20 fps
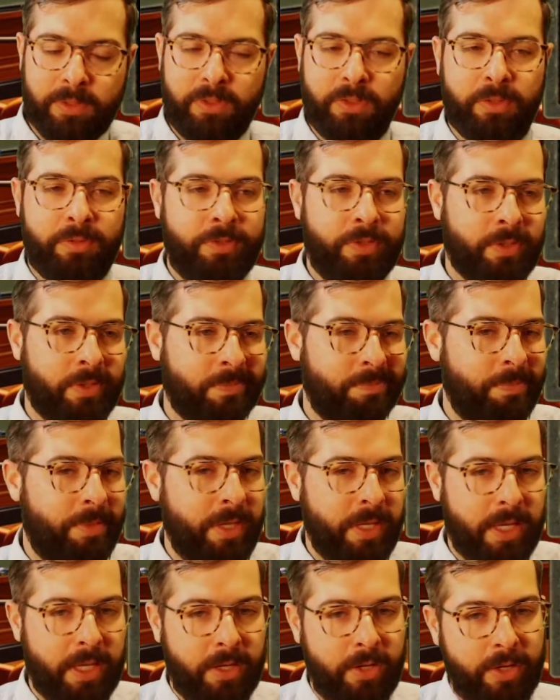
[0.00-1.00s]
So if you're
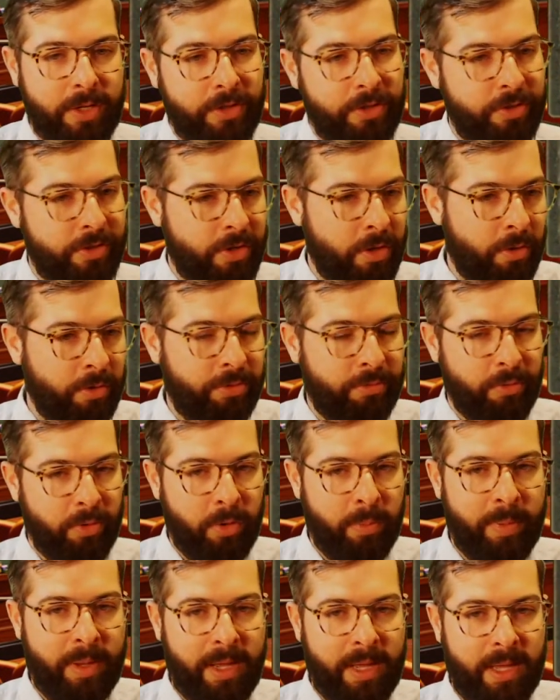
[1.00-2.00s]
thinking you can just go through
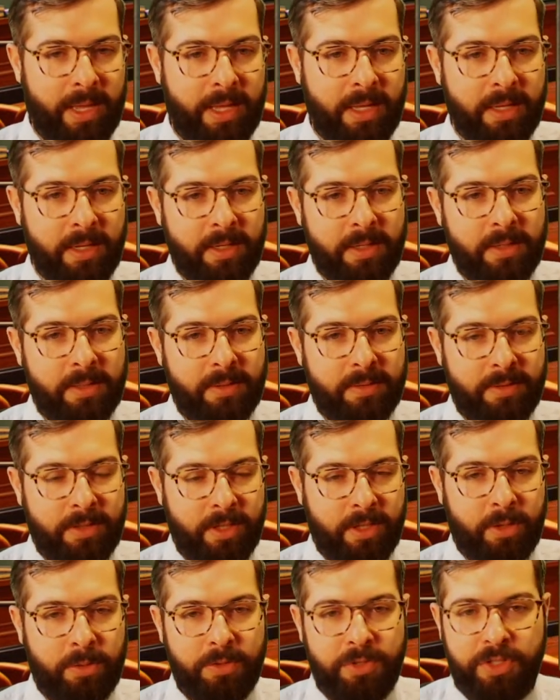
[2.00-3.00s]
by,
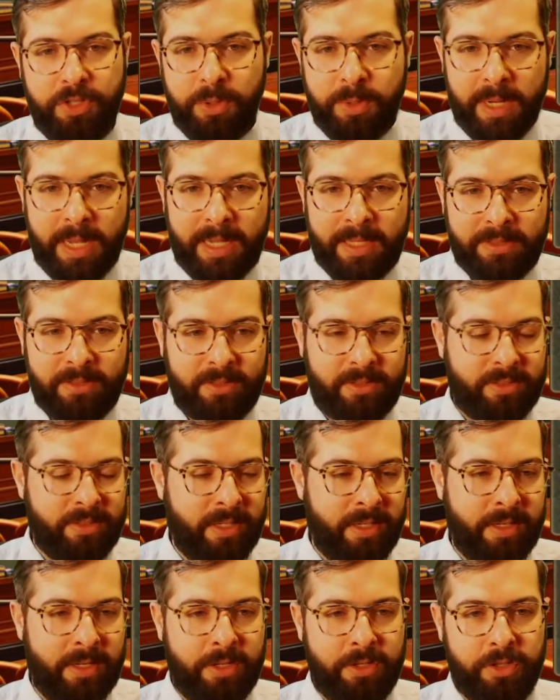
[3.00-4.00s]
due dates
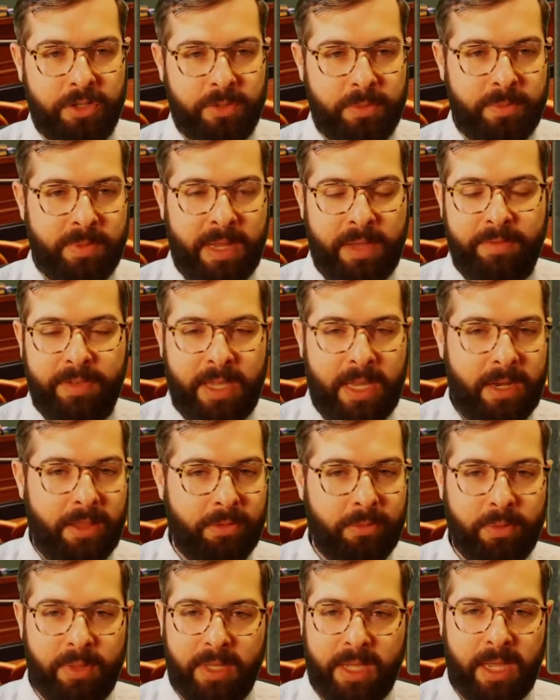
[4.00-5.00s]
and just navigating
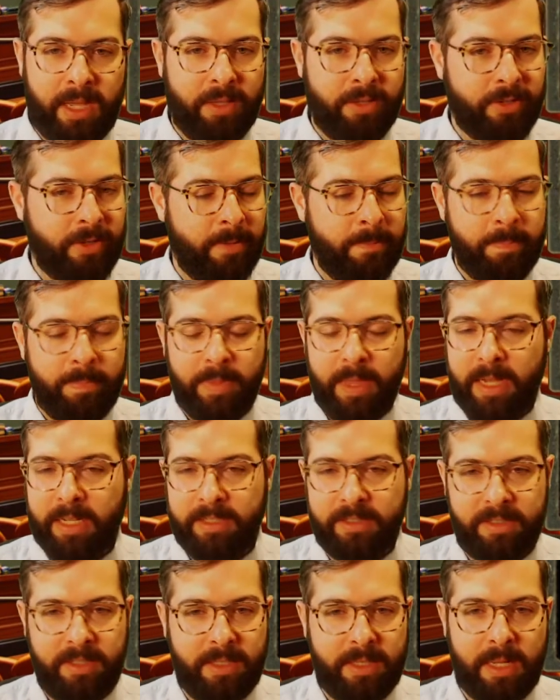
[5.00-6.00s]
through the calendar, I
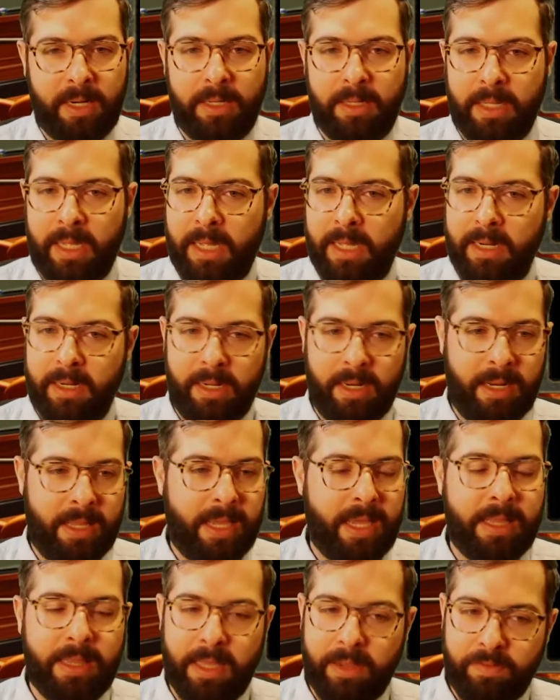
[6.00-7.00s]
see that a lot. And
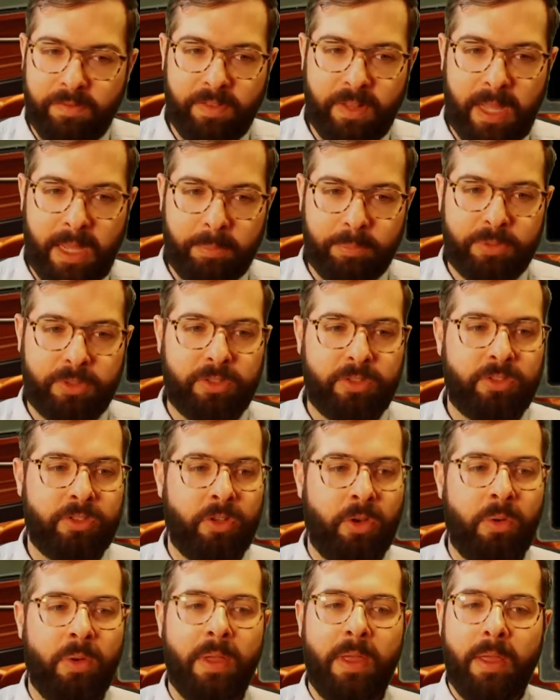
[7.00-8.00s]
again, that flops.
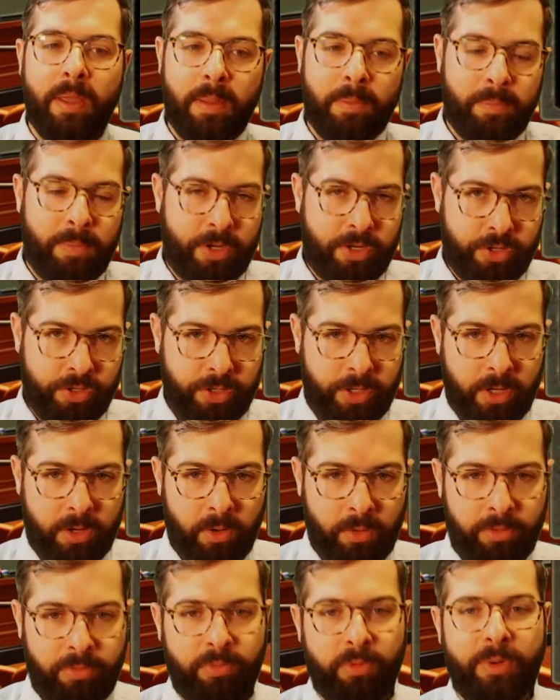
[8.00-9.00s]
So make sure you go
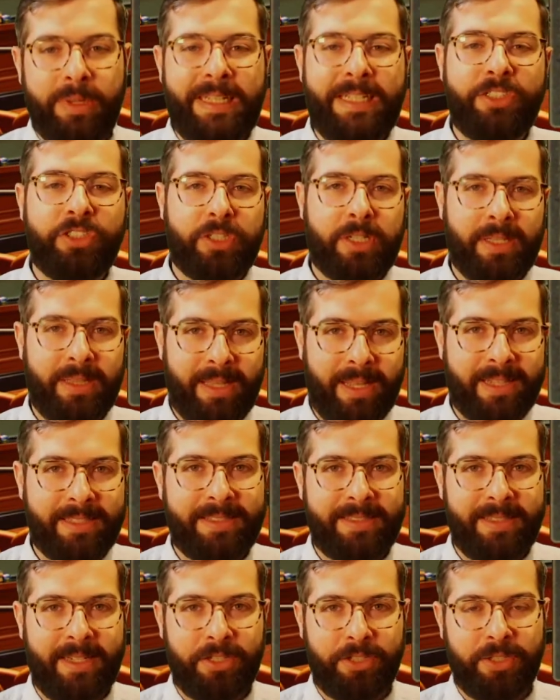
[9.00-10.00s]
through each class
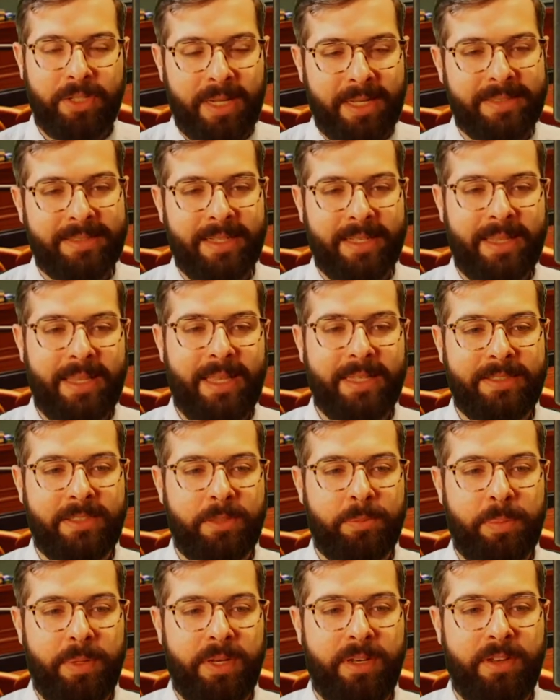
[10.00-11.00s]
session as the class has
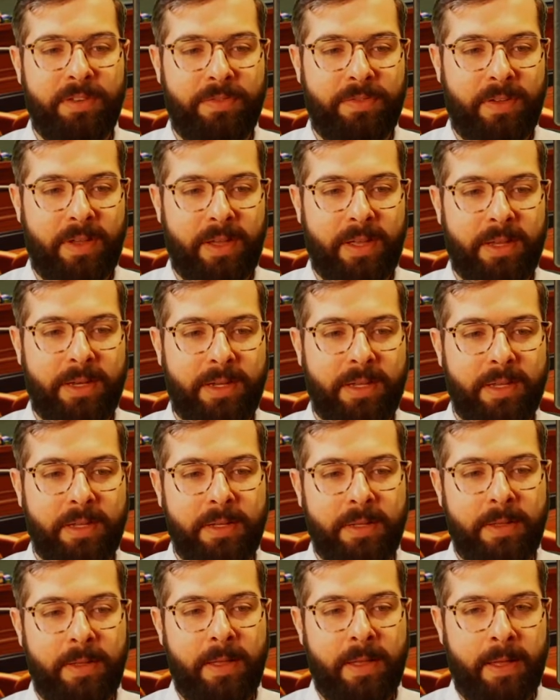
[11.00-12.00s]
been defined
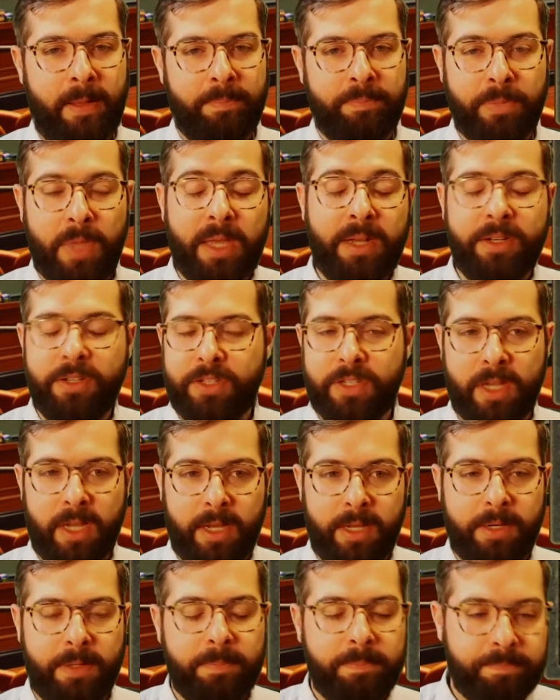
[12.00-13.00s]
and designed.